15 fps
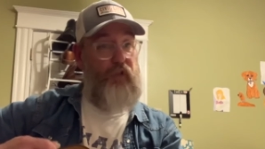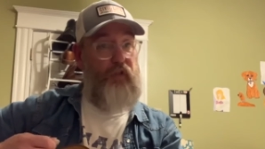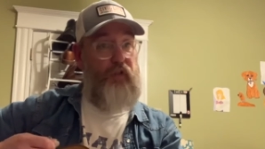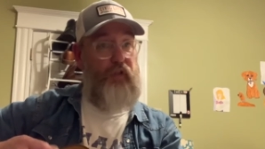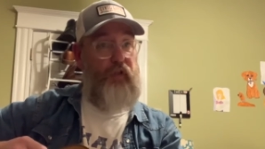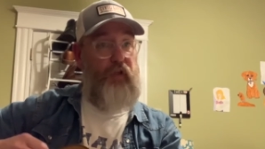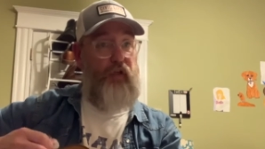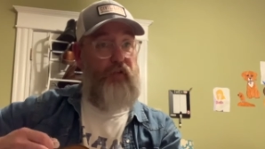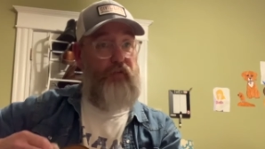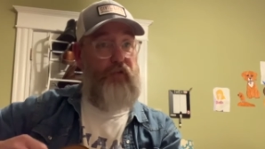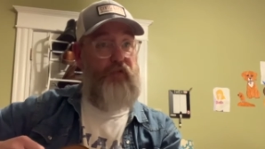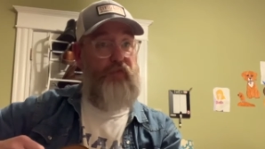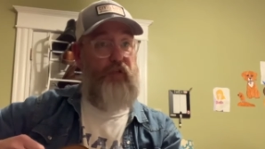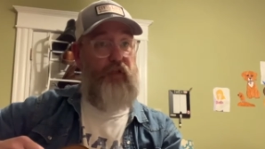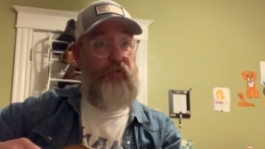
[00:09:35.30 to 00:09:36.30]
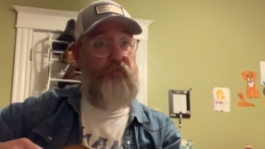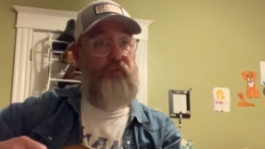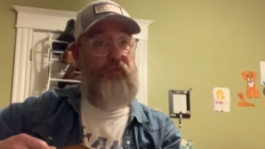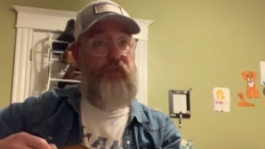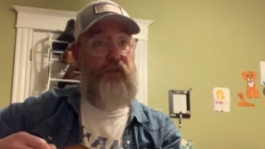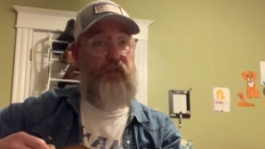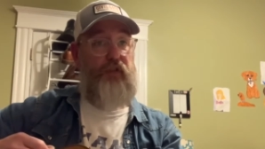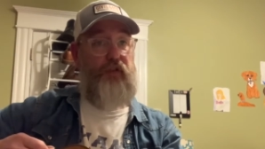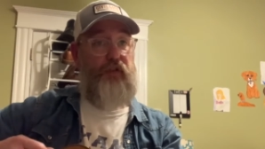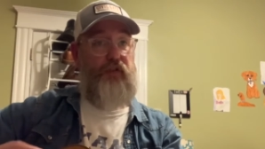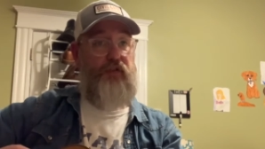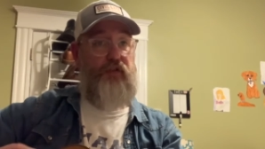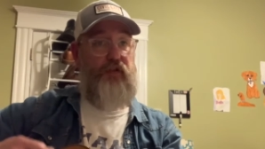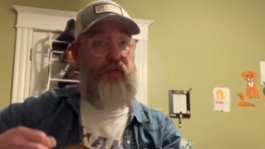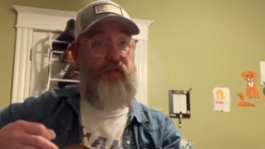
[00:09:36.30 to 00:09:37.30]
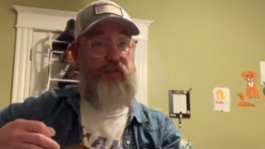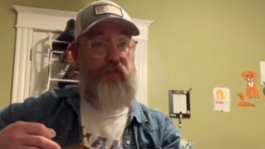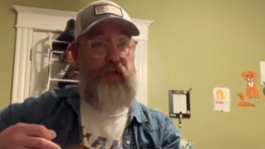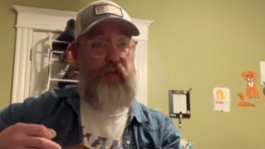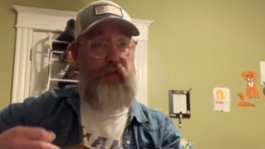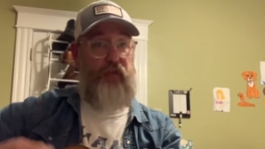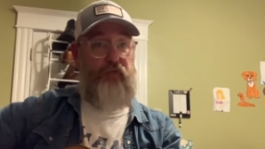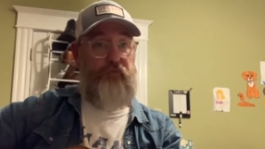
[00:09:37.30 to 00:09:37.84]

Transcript: Yeah, that's right. So here's your A.